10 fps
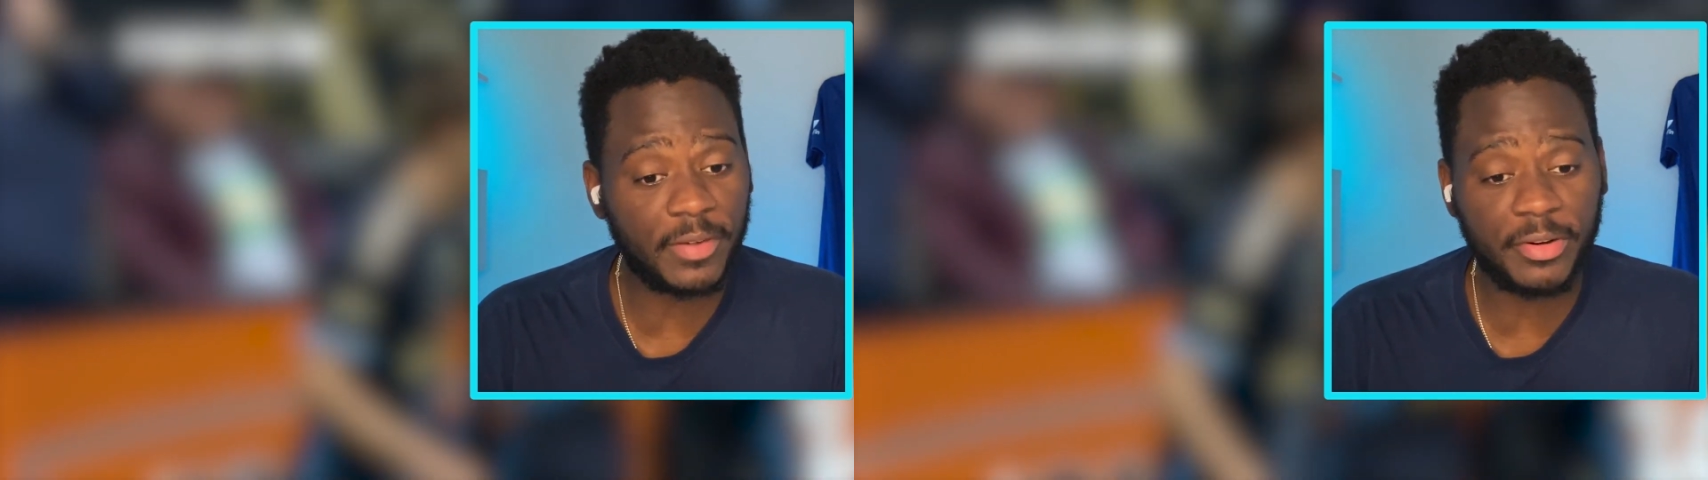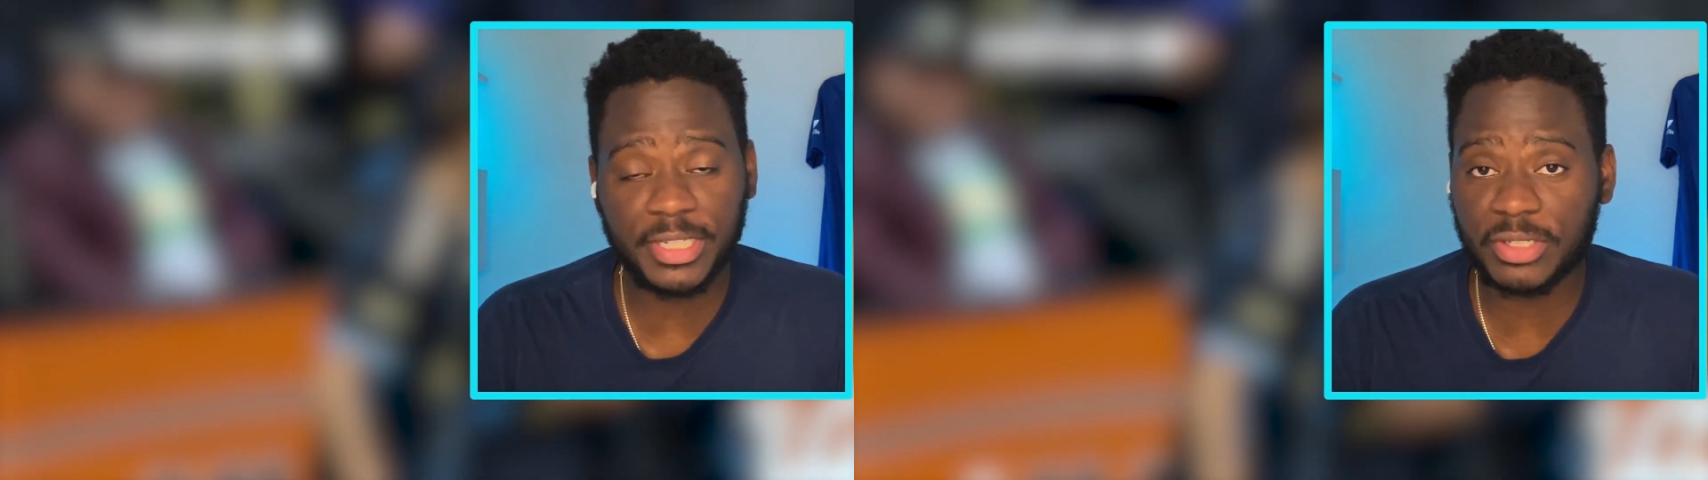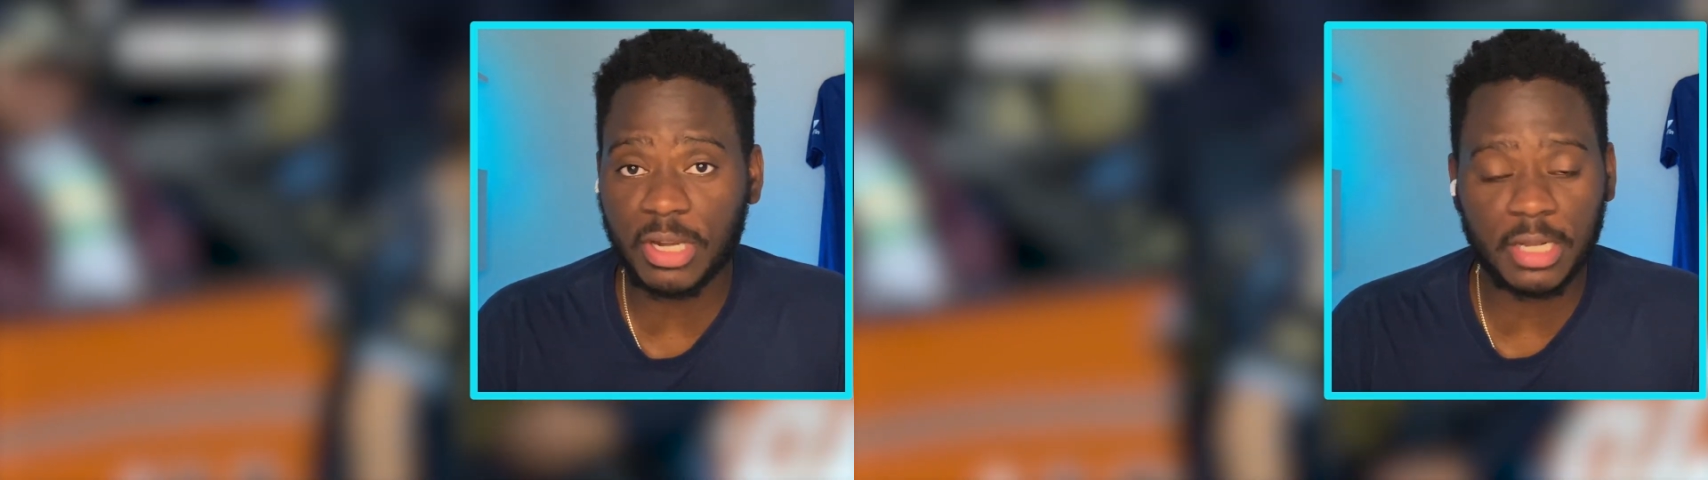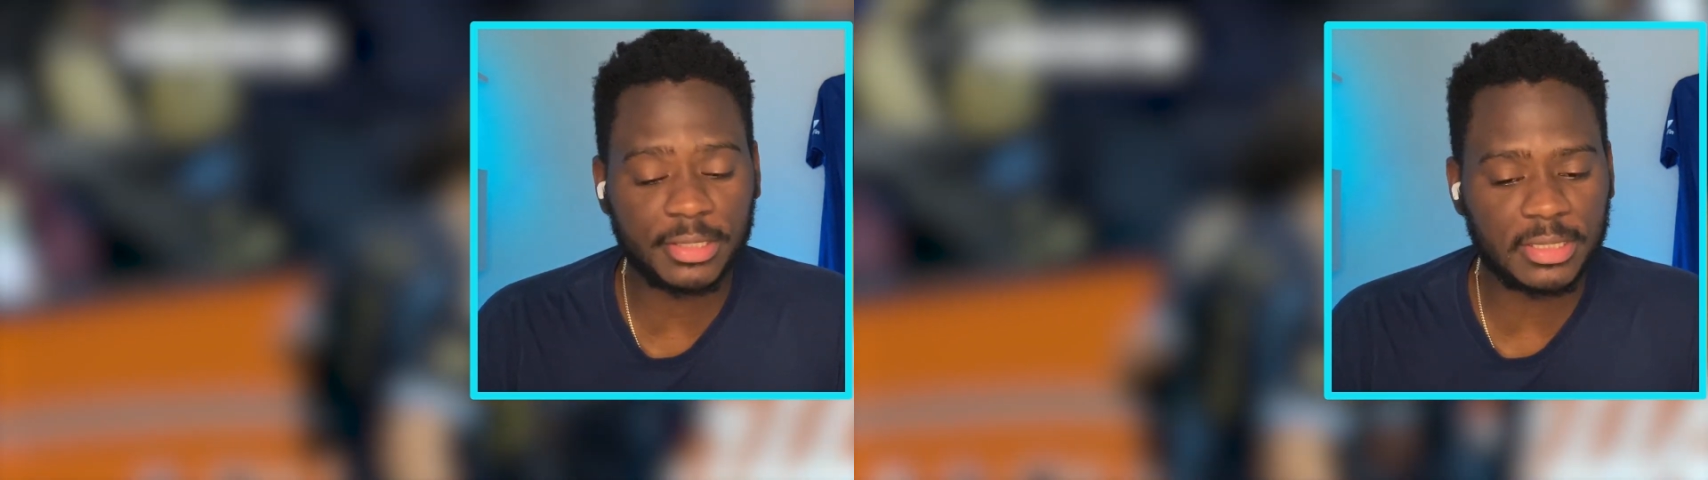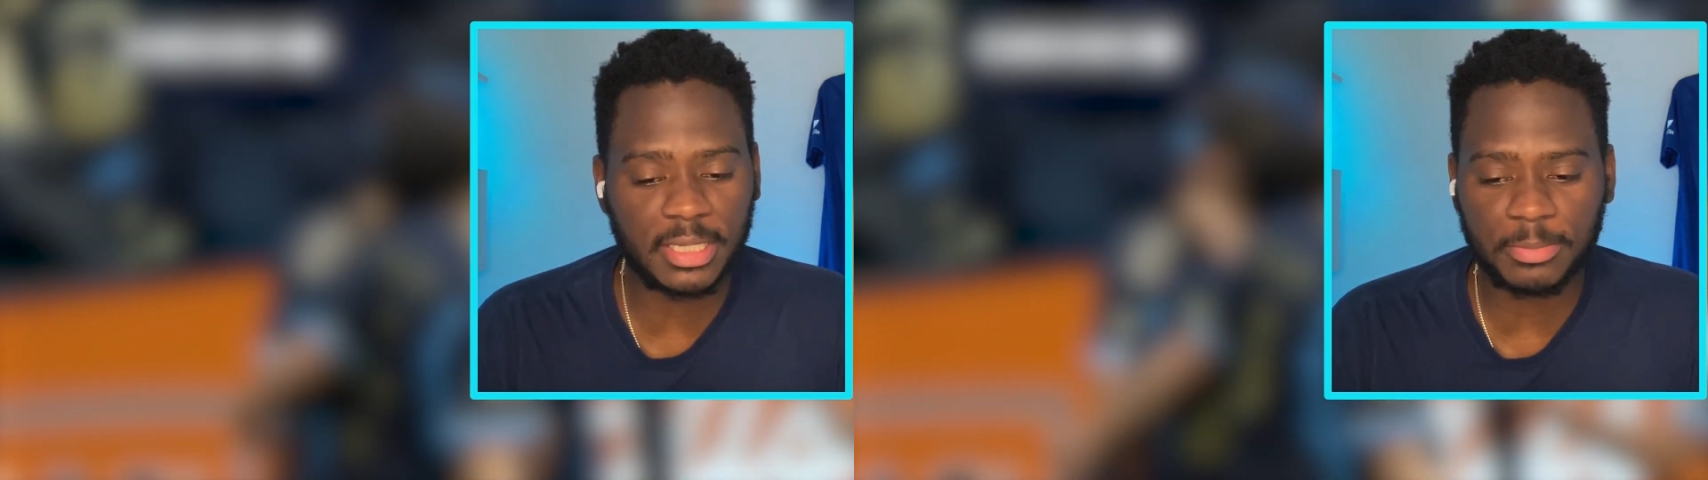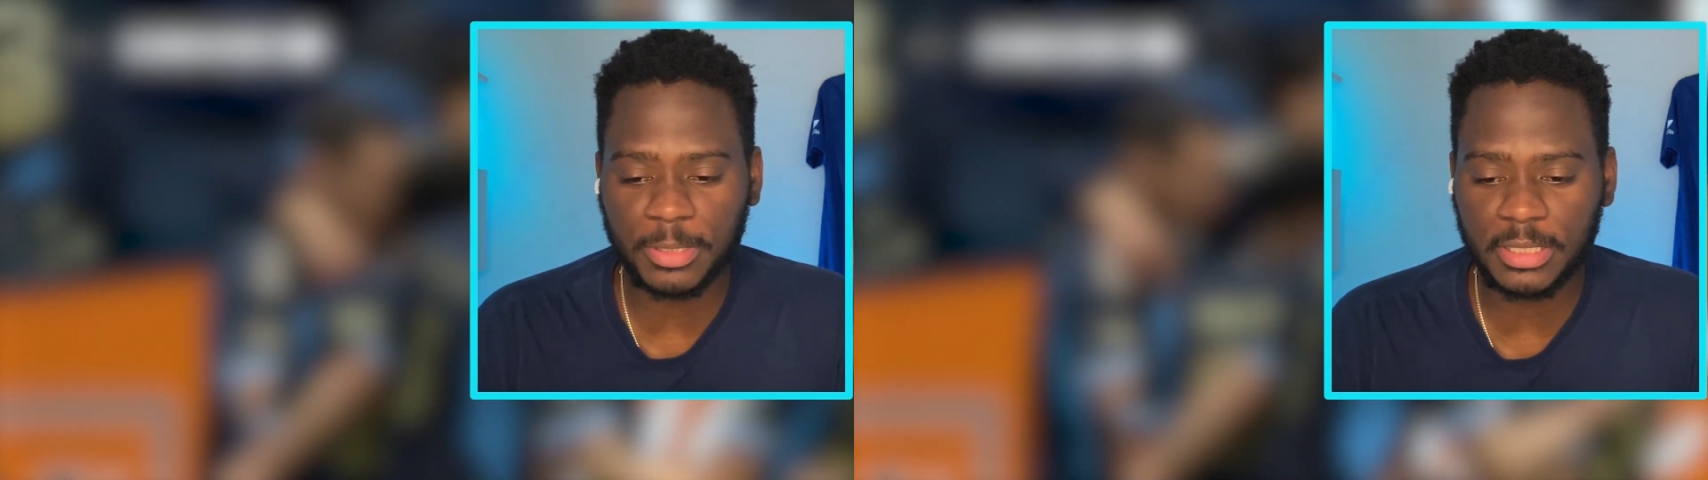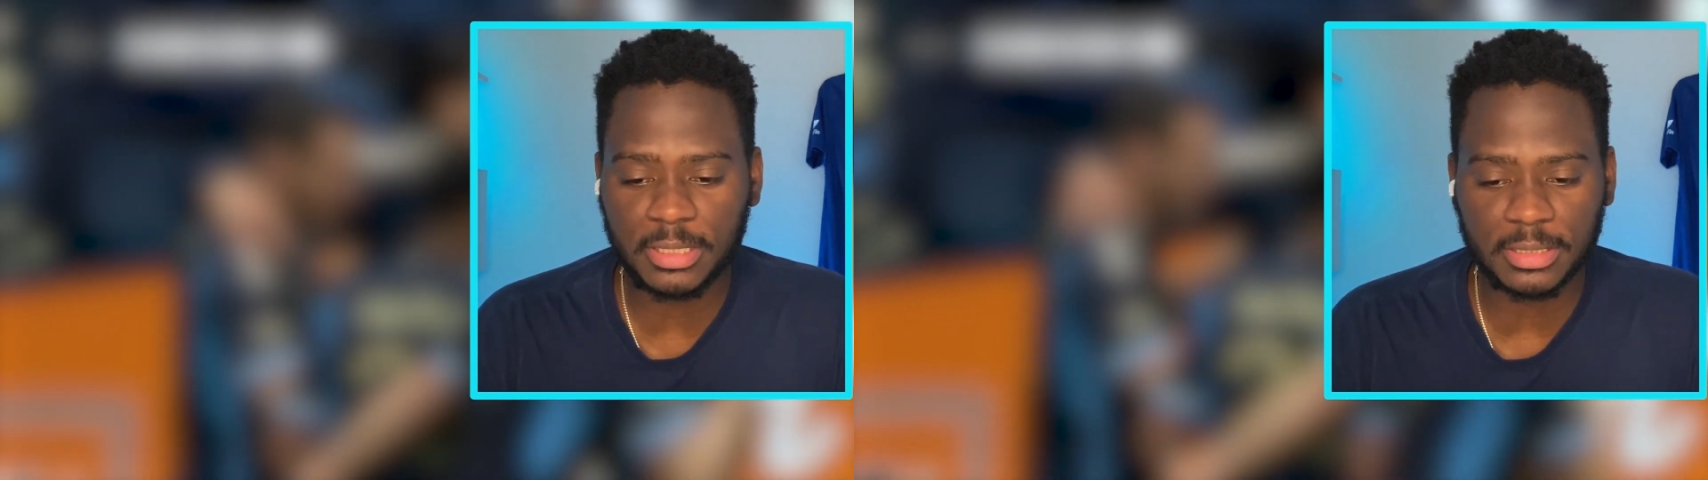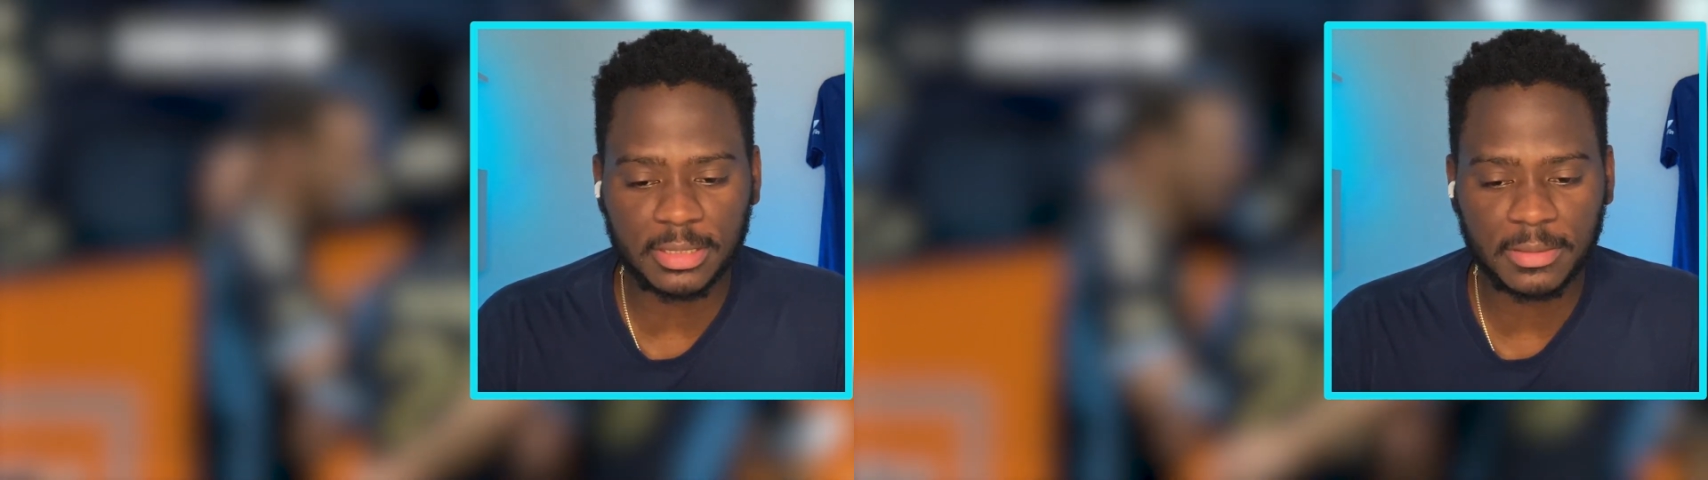very strong in set
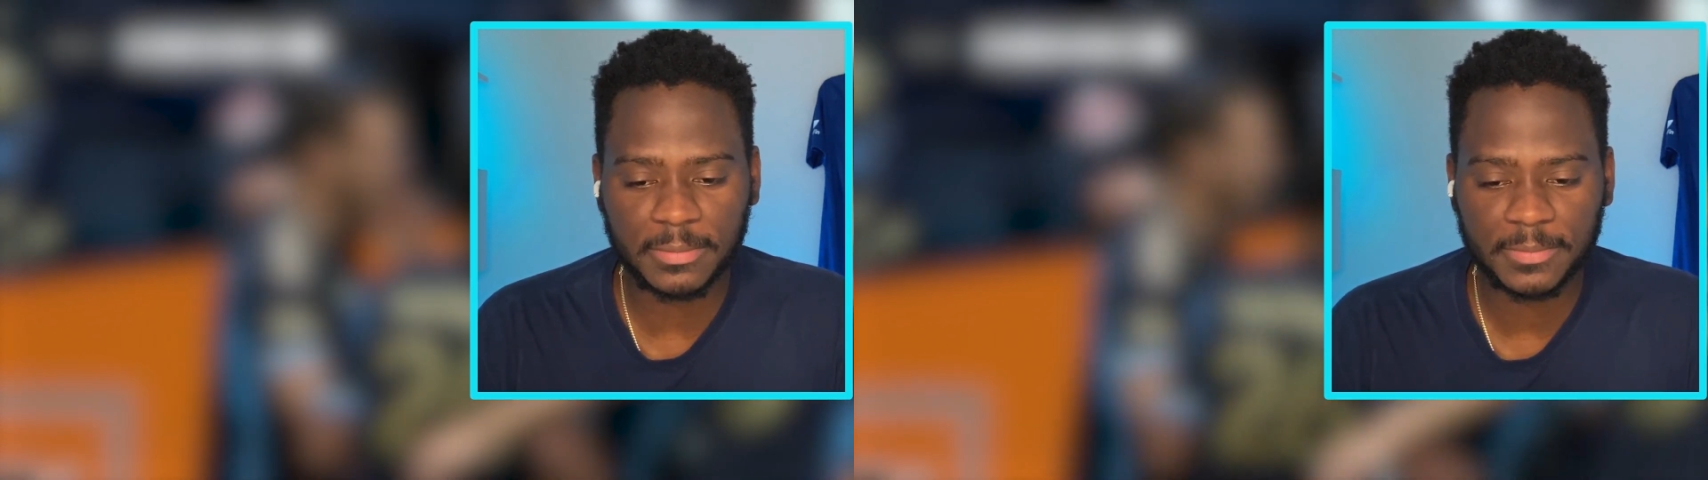pieces.